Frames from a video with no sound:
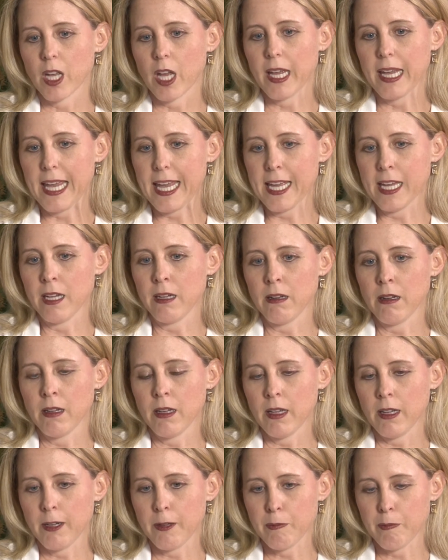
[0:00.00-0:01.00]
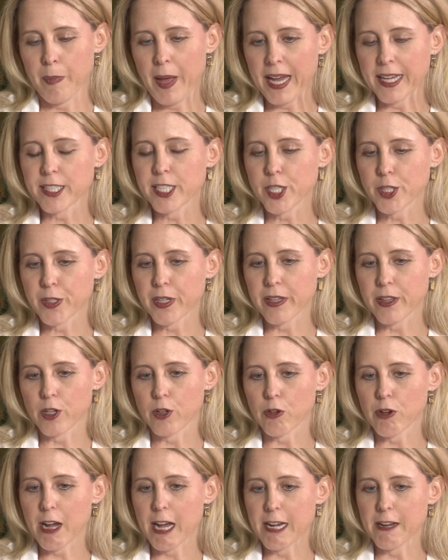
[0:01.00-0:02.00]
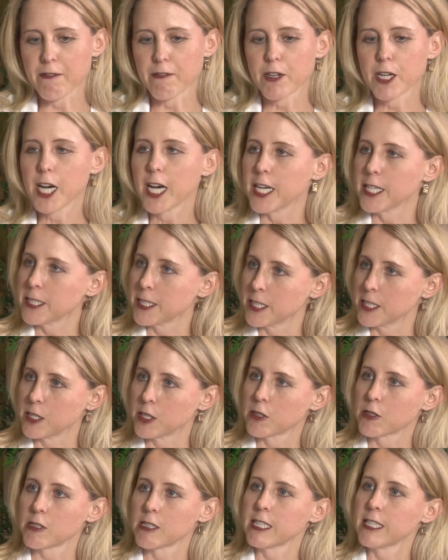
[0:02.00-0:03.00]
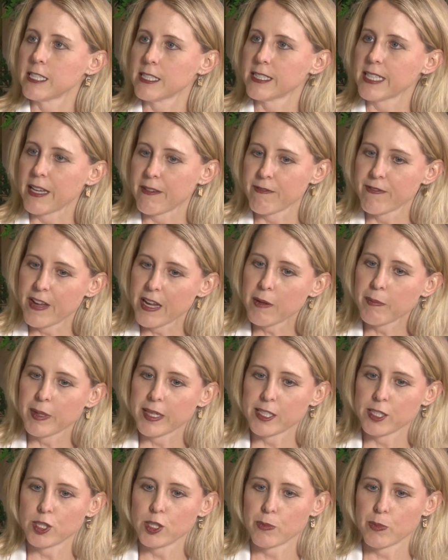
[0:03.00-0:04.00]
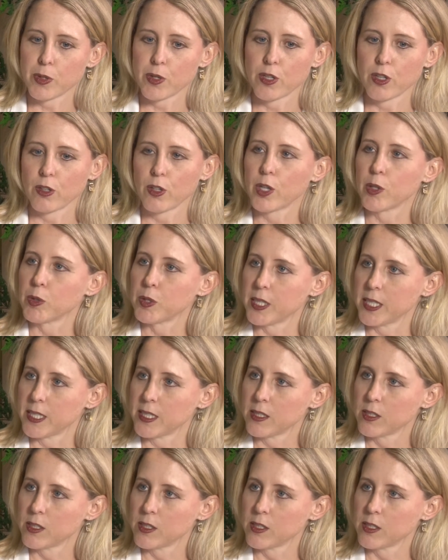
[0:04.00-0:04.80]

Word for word: again, uh, bacteria that are kind of cousins or in the same family as tuberculosis.